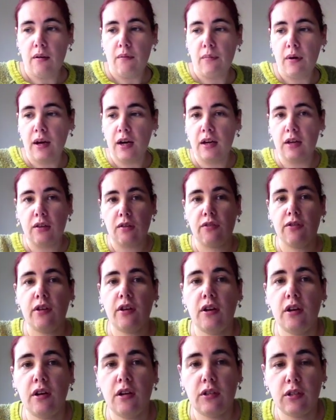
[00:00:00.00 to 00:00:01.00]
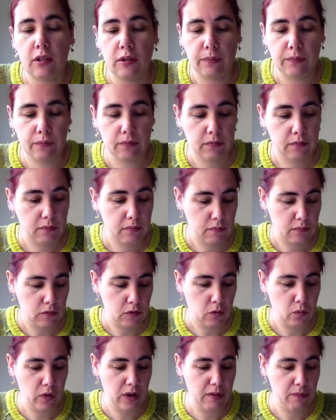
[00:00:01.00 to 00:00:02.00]
My third
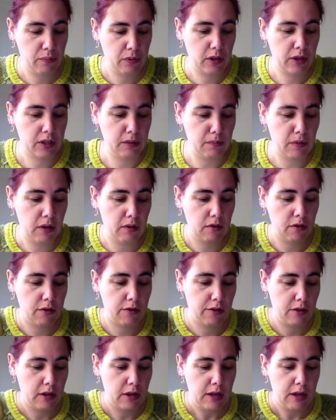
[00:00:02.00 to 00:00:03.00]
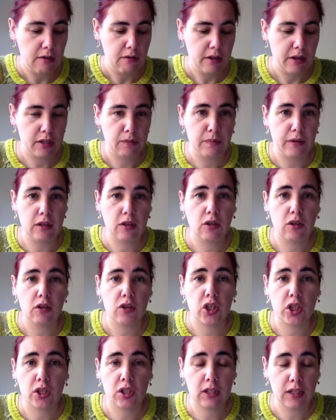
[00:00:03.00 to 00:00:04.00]
whip this month has been
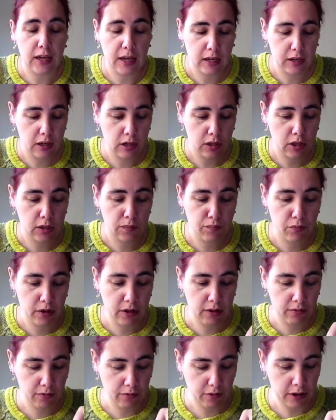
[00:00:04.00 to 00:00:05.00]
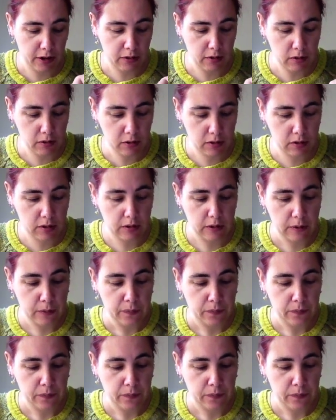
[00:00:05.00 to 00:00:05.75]
Just Nan Spring Frills.